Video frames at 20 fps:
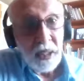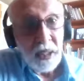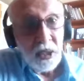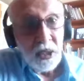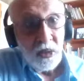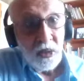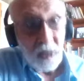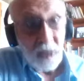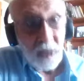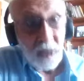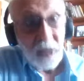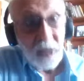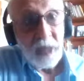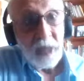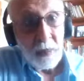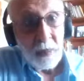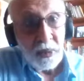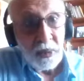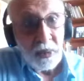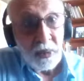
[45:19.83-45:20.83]
For example,
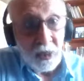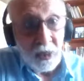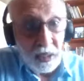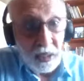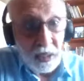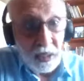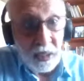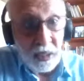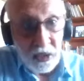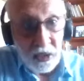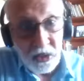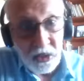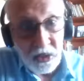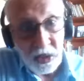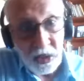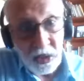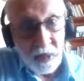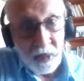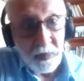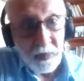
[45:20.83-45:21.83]
so take this,
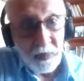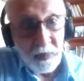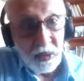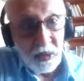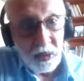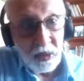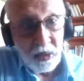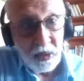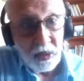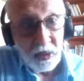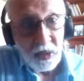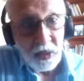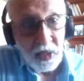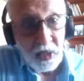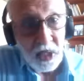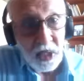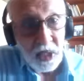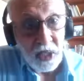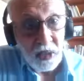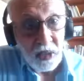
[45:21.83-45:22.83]
so the
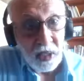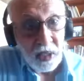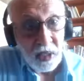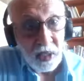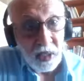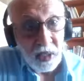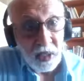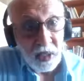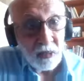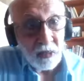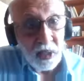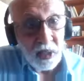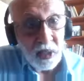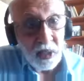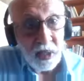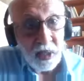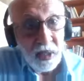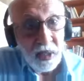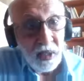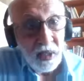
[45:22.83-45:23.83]
CHD that I'm very
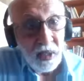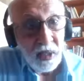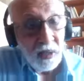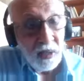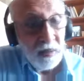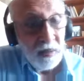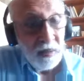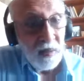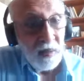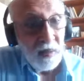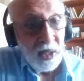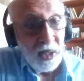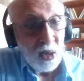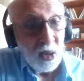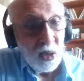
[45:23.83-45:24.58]
close